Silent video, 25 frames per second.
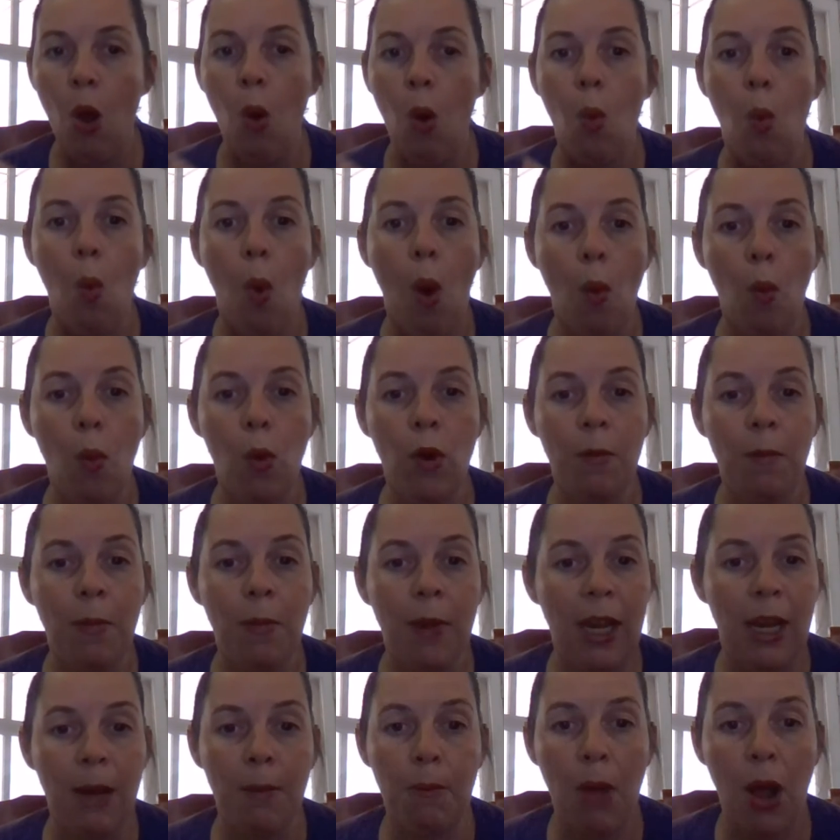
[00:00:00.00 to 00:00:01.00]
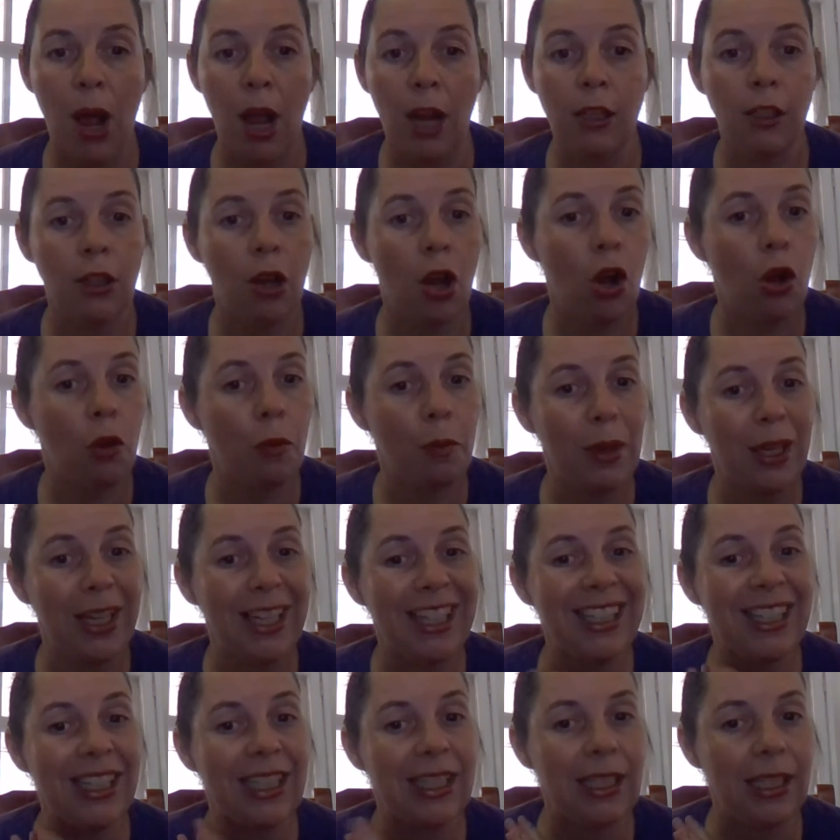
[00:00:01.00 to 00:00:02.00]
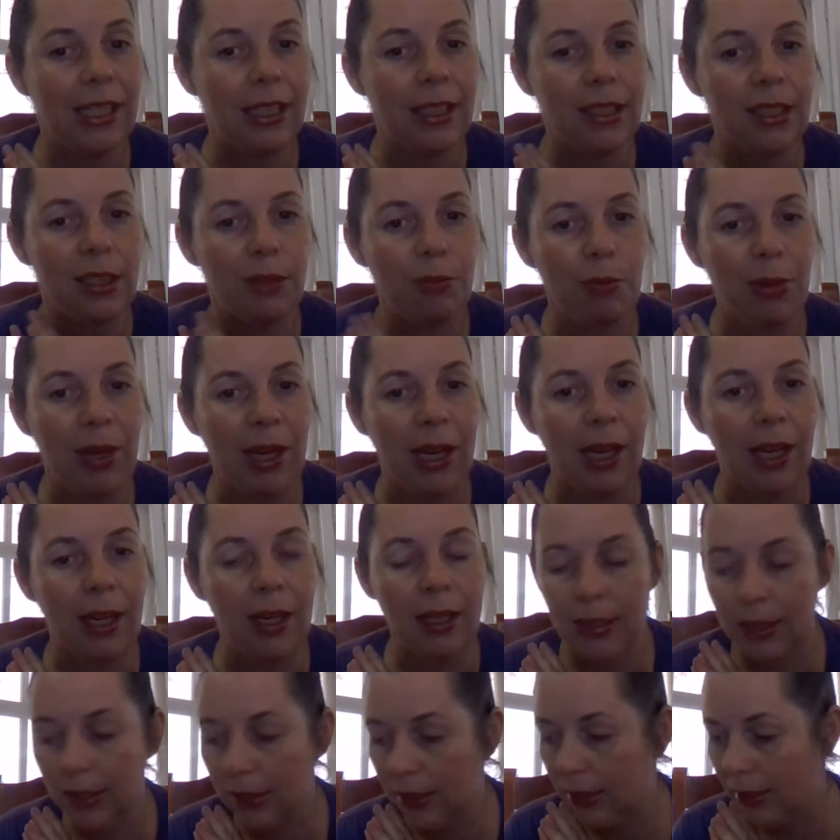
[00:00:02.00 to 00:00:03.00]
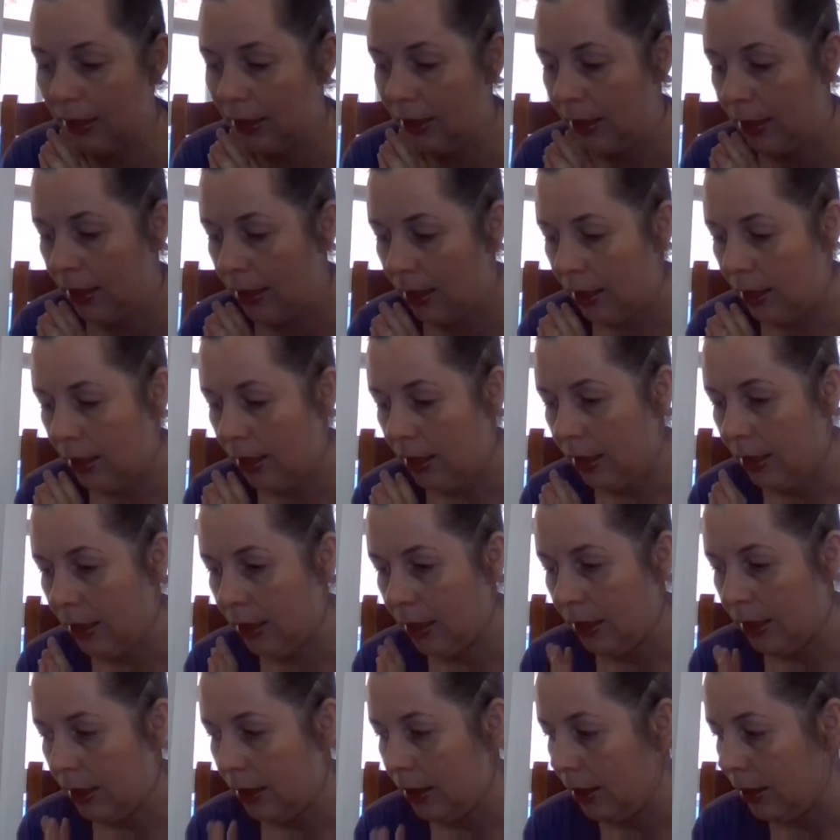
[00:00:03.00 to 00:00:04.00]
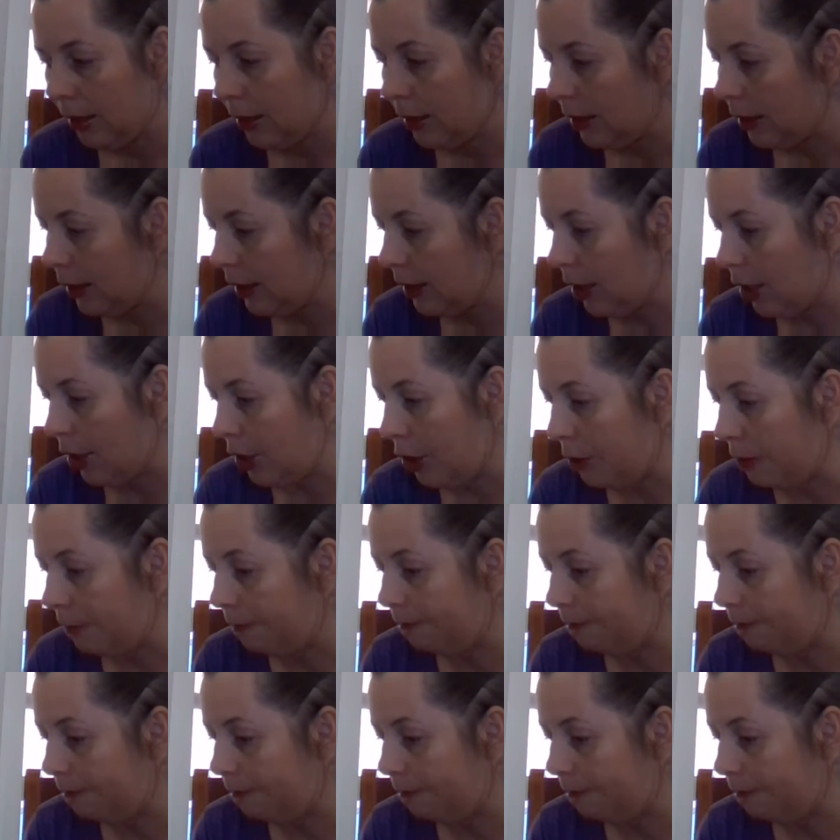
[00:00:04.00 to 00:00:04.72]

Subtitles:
what would be my top 6 picks? So